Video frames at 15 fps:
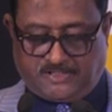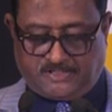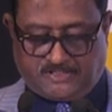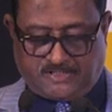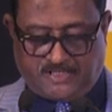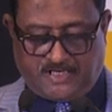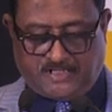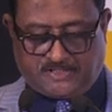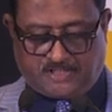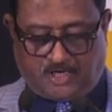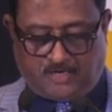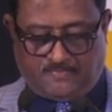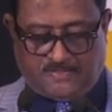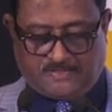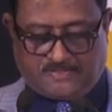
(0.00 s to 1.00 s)
history has
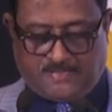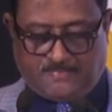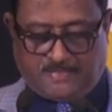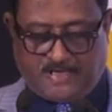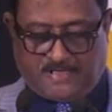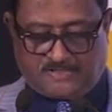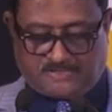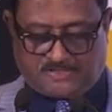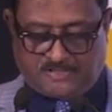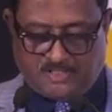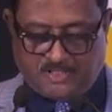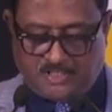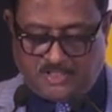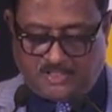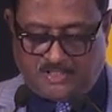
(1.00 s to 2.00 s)
always embraced
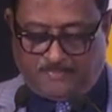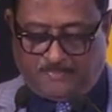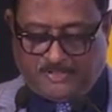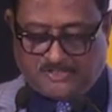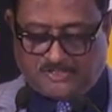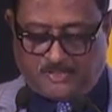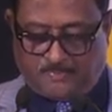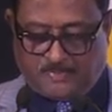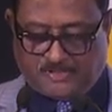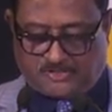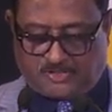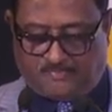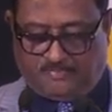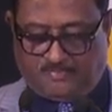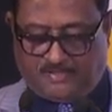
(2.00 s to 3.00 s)
the
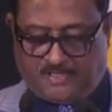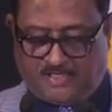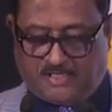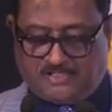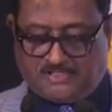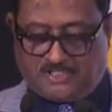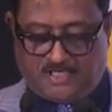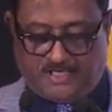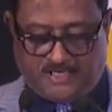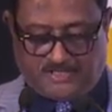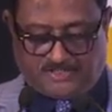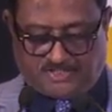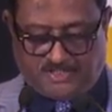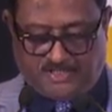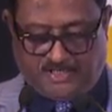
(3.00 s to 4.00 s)
principles of
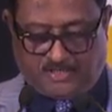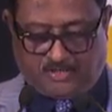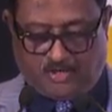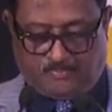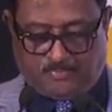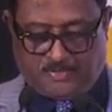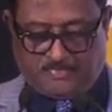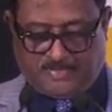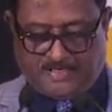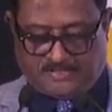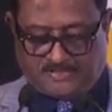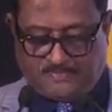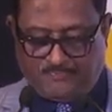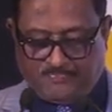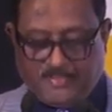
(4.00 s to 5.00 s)
reconciliation and
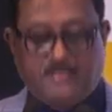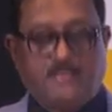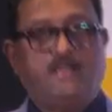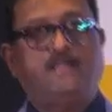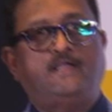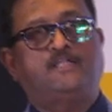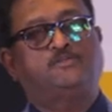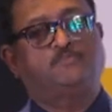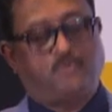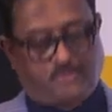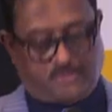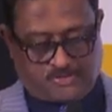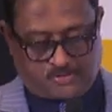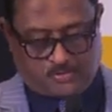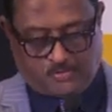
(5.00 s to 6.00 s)
compromise in
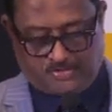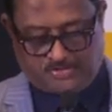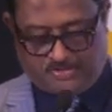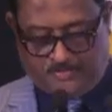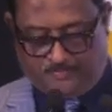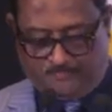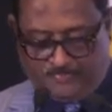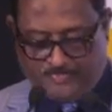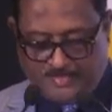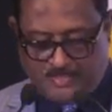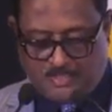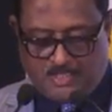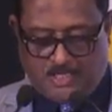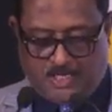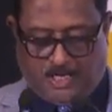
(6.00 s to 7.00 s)
dispute resolution.
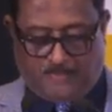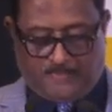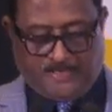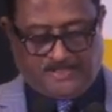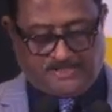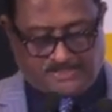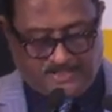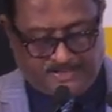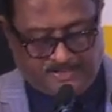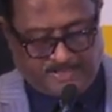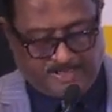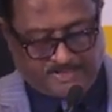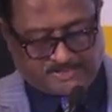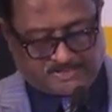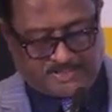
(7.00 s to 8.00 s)
Our ancient
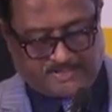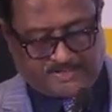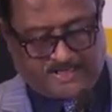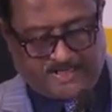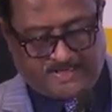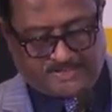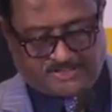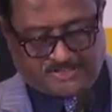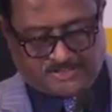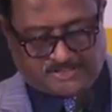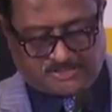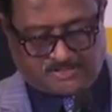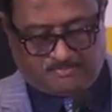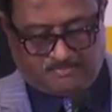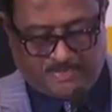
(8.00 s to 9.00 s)
texts and
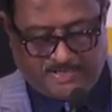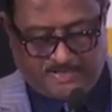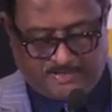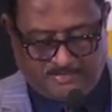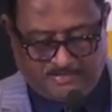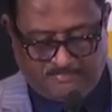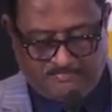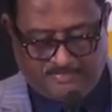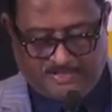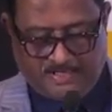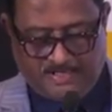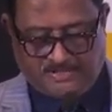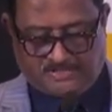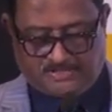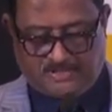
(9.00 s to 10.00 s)
traditions bear
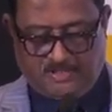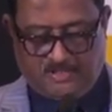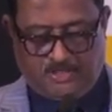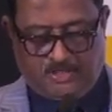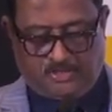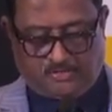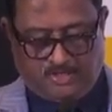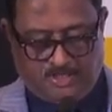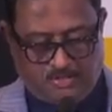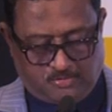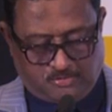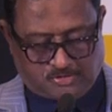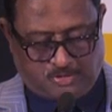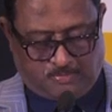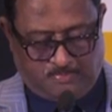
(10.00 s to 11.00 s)
witness to the
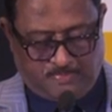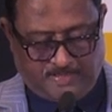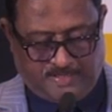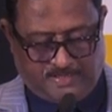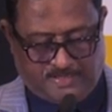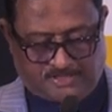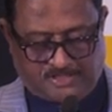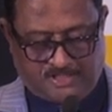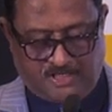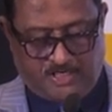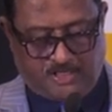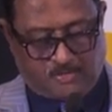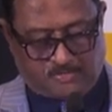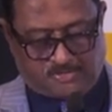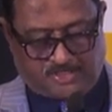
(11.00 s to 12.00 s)
use of mediation,
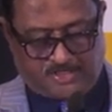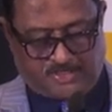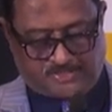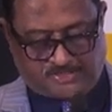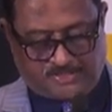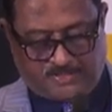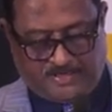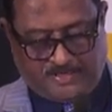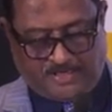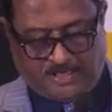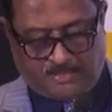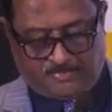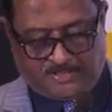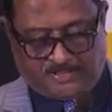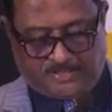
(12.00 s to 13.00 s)
negotiation, and
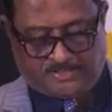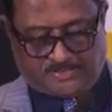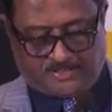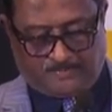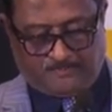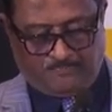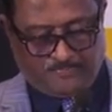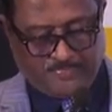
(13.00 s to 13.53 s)
arbitration